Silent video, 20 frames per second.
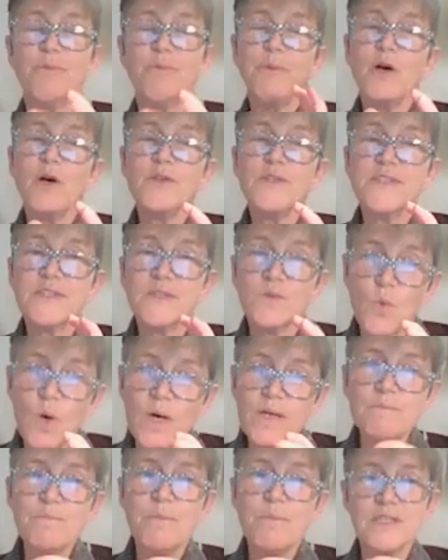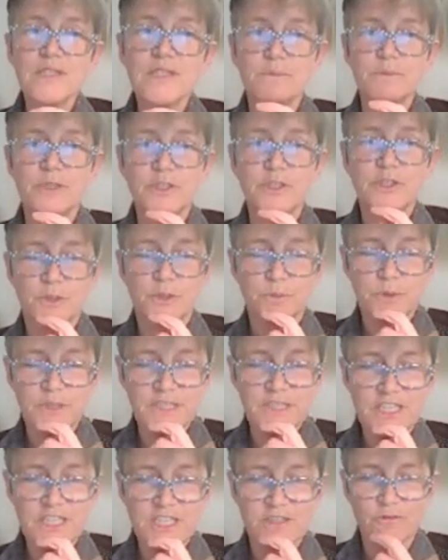proposed as one possible
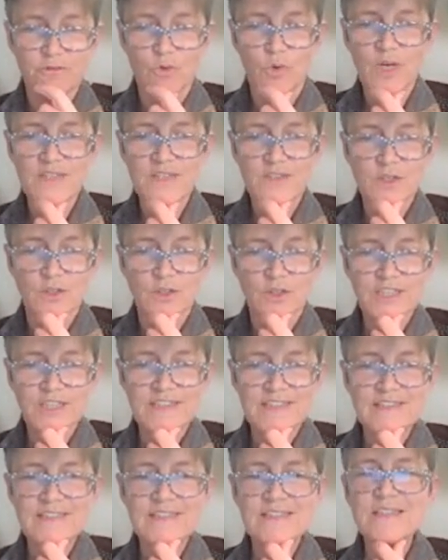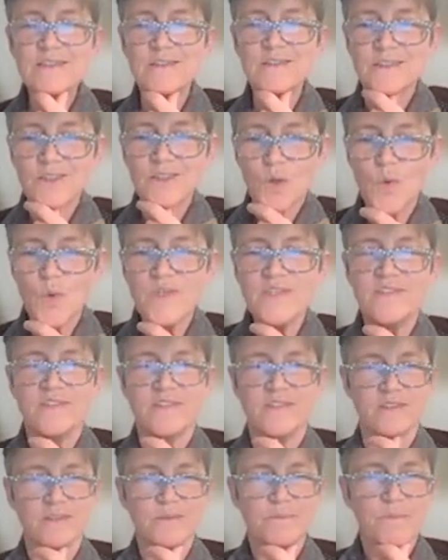interpretation of what gets called a concealed
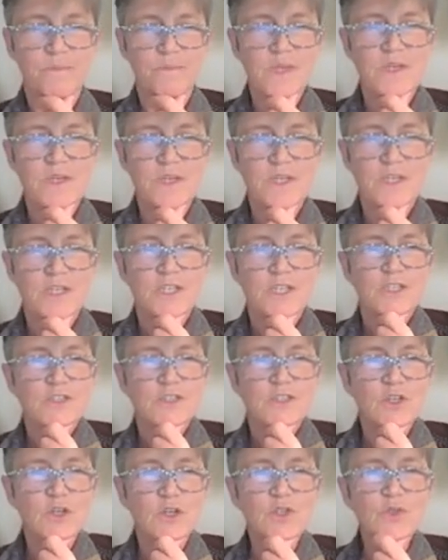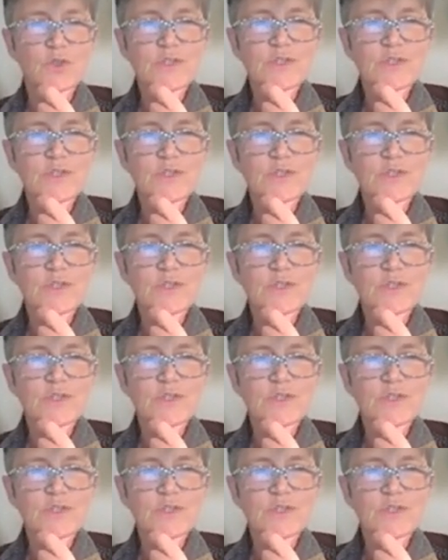question. So you